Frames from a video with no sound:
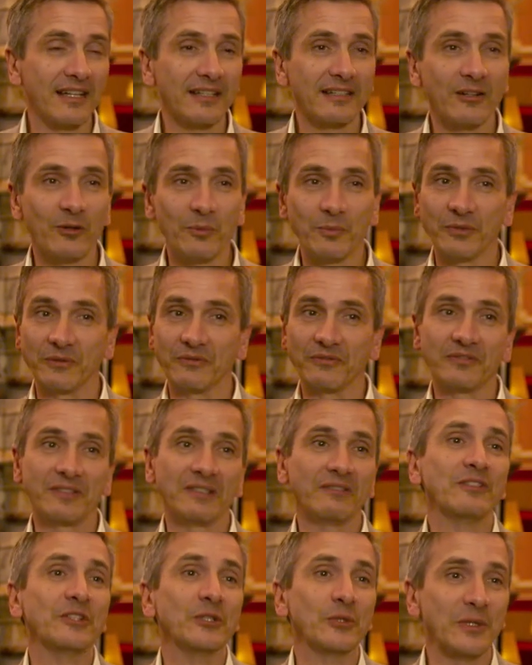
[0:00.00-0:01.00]
I hope to have
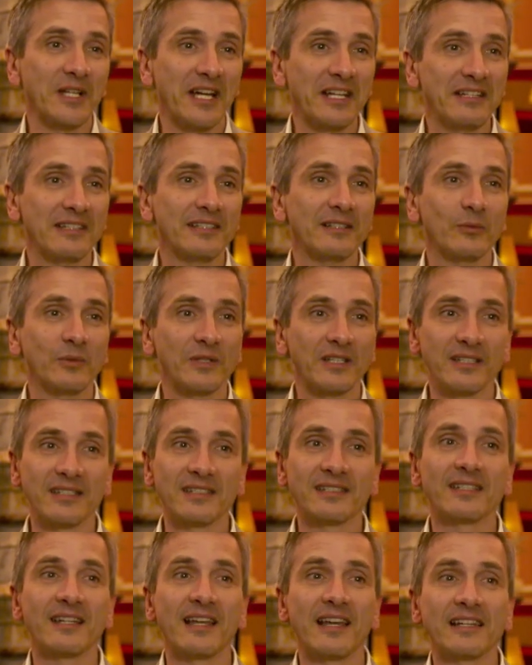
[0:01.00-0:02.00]
given you an idea what
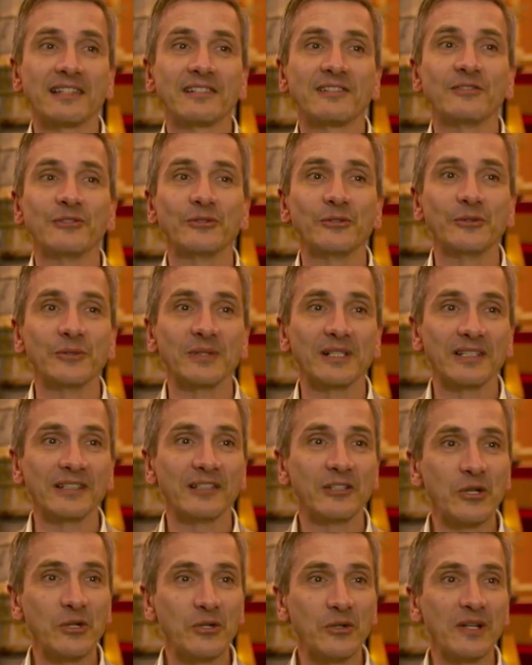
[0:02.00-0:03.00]
it's like to, uh,
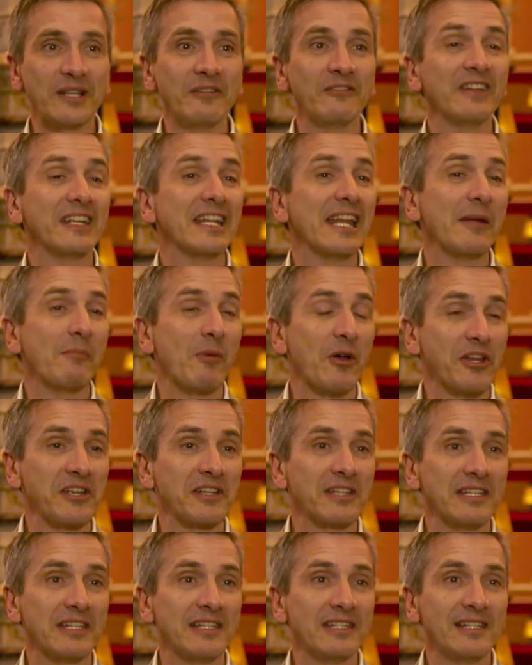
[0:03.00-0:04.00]
to live in a
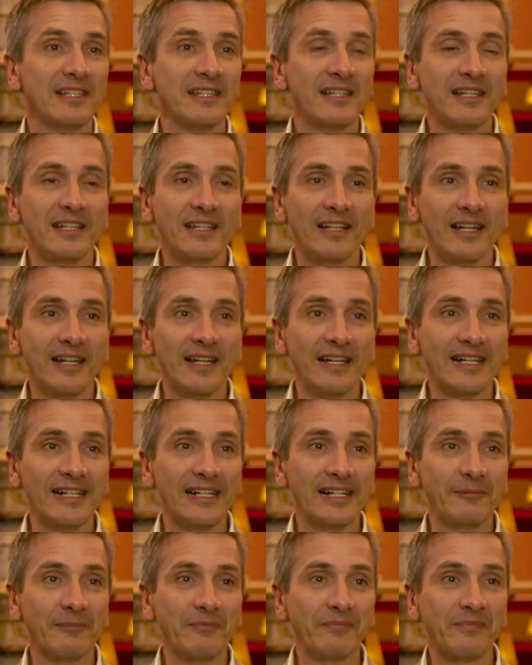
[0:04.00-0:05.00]
monarchy.
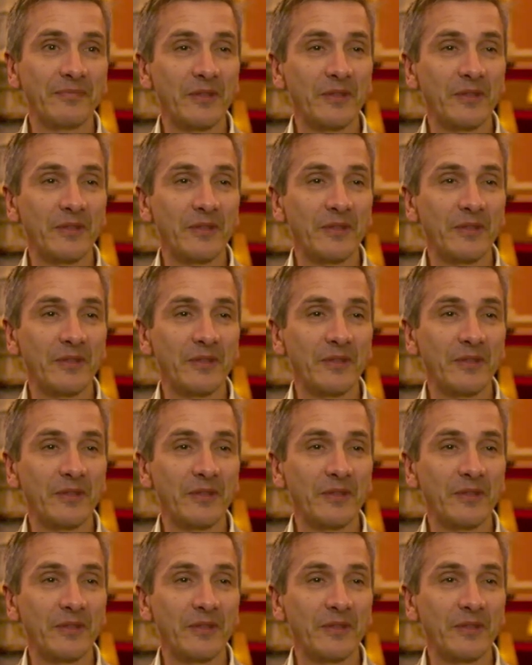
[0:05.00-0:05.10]
Um,